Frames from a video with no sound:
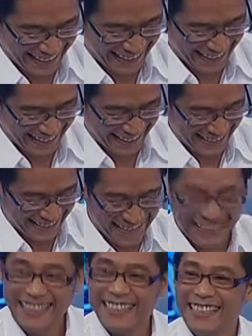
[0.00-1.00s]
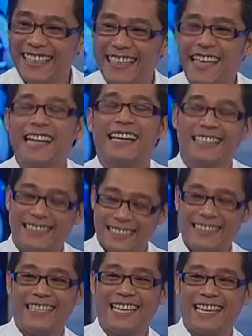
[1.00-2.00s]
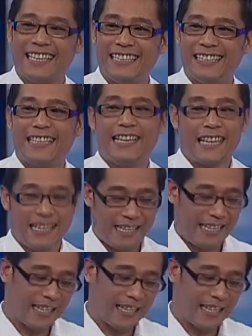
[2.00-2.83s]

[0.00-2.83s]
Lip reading: So it works both on smartphones, Android